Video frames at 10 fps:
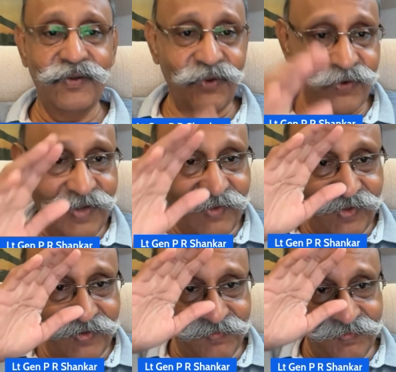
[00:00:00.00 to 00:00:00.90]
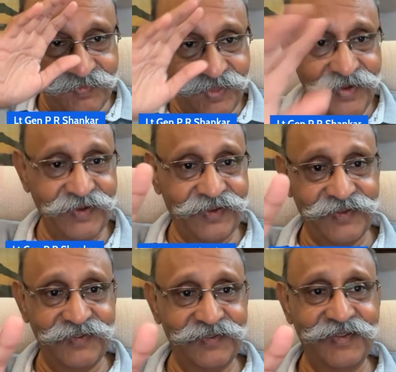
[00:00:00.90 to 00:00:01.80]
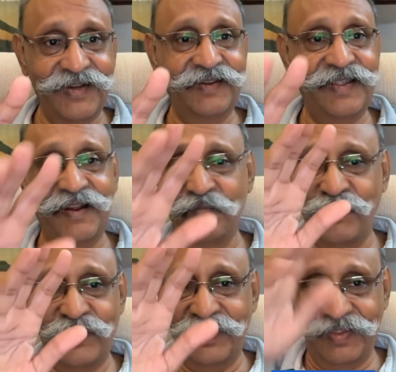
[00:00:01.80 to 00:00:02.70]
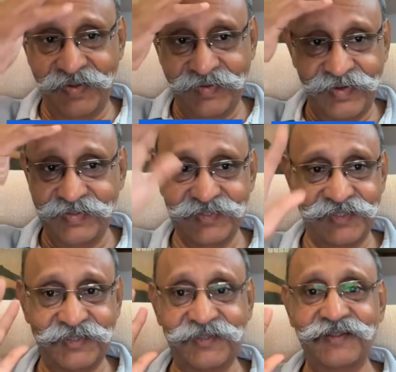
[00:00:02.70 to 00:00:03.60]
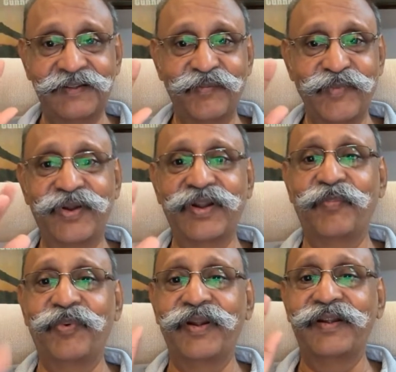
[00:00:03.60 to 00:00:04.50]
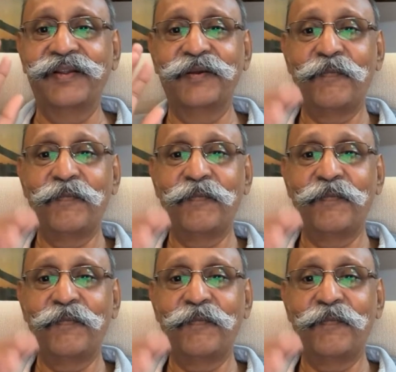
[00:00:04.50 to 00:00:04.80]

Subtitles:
Don't ever think that they are intelligent beyond a point.